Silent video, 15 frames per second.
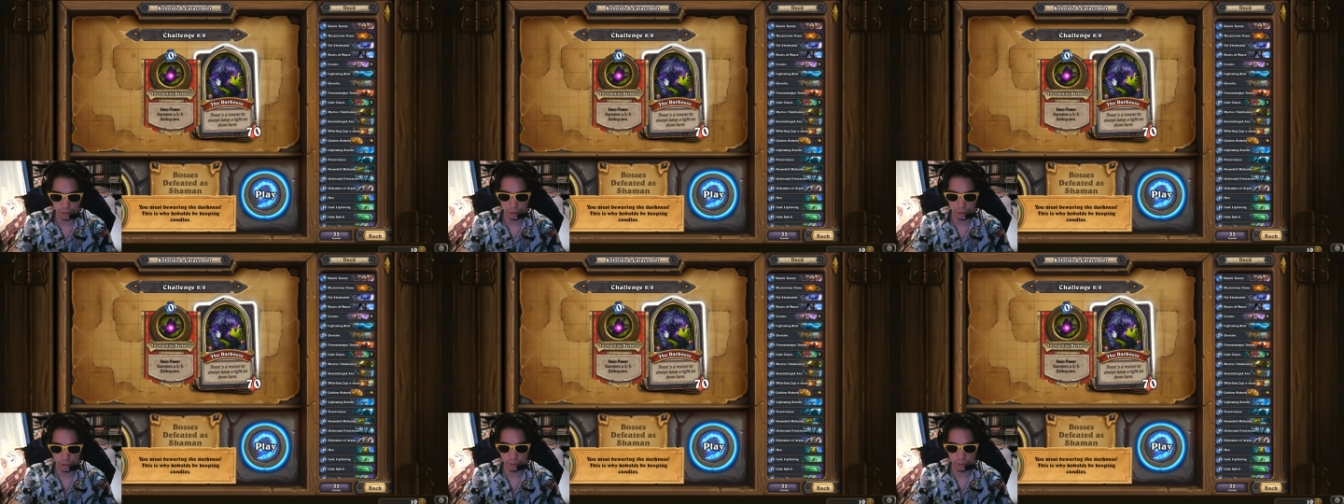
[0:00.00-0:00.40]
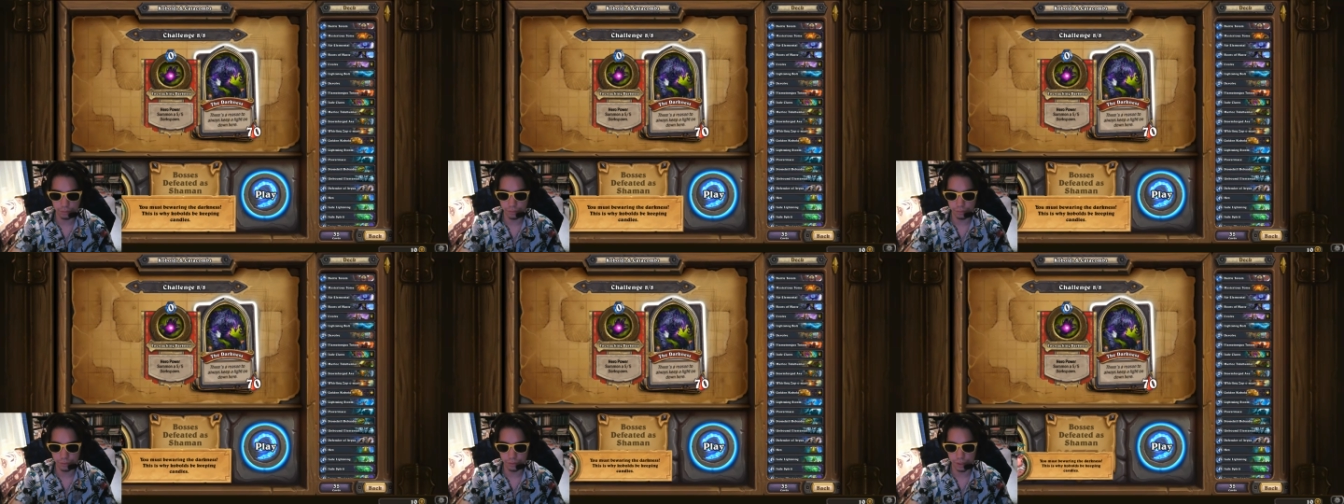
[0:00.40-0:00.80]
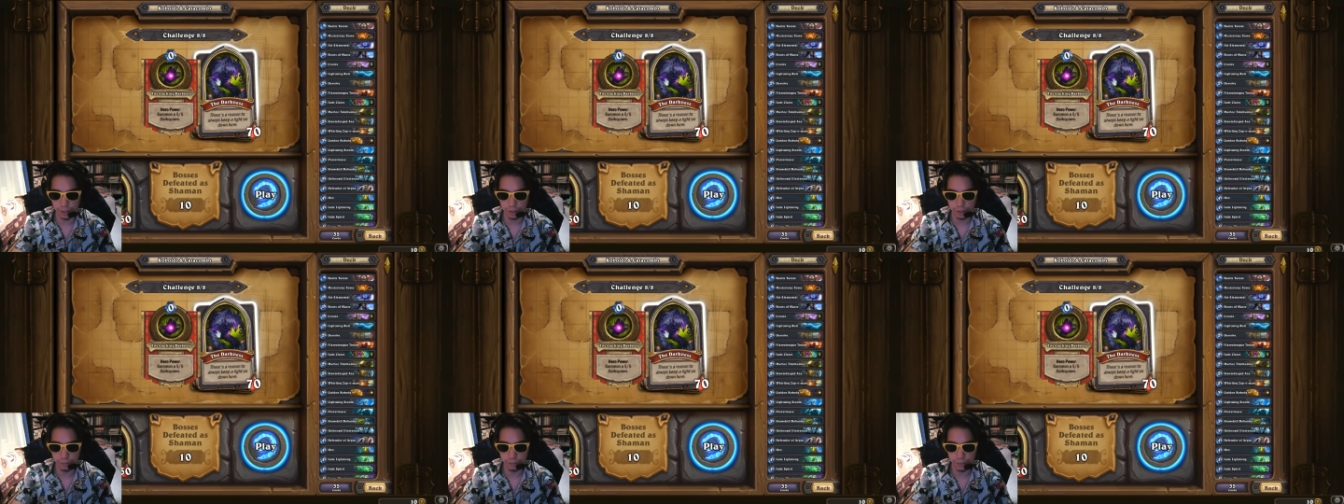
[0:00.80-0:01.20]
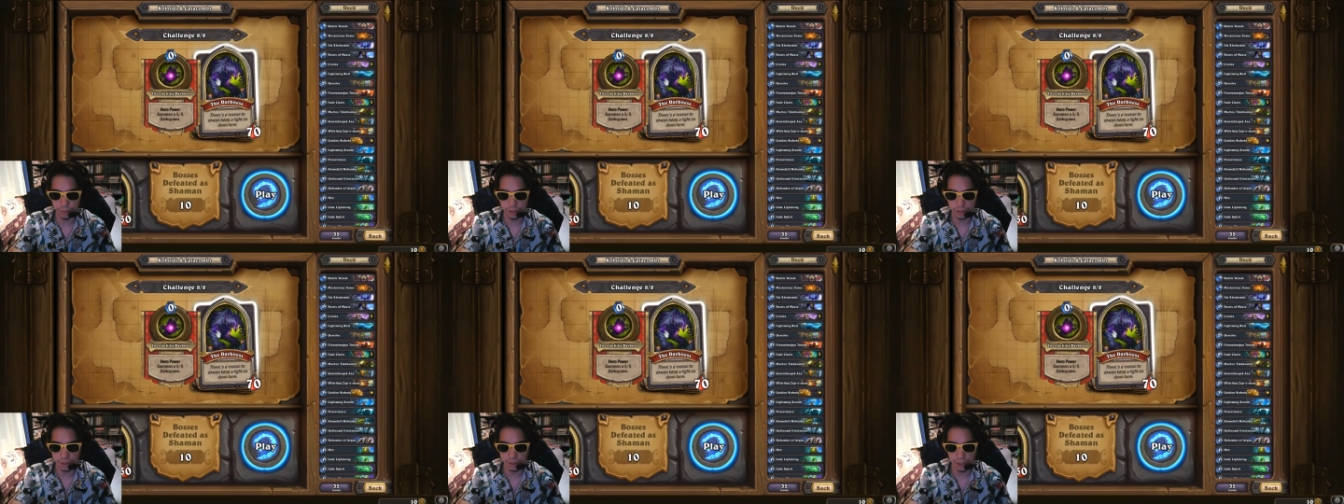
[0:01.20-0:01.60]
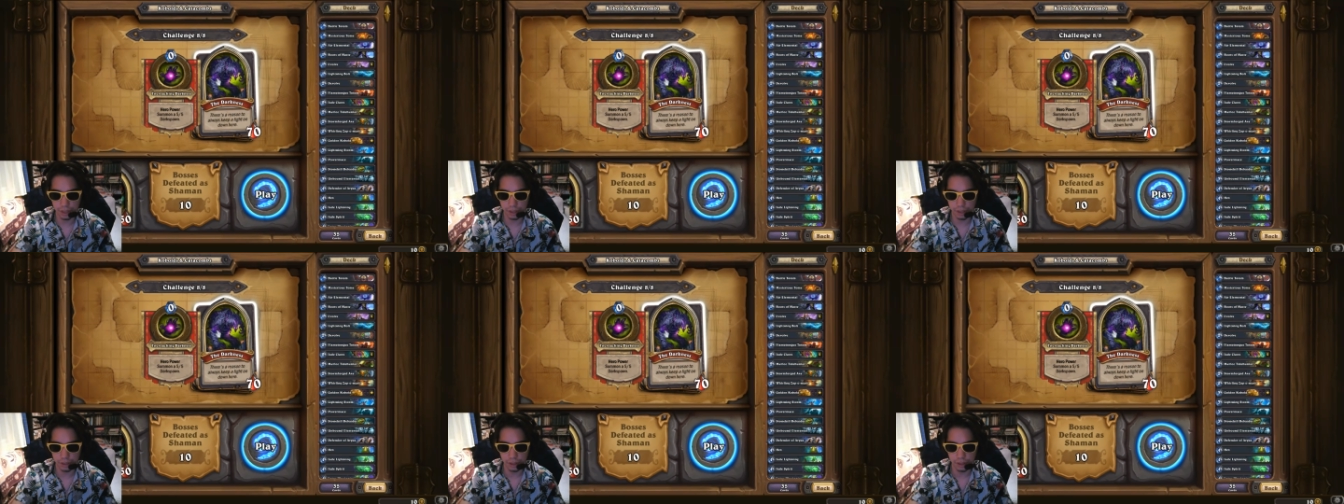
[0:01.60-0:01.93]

Oh fuck, for fuck's sake.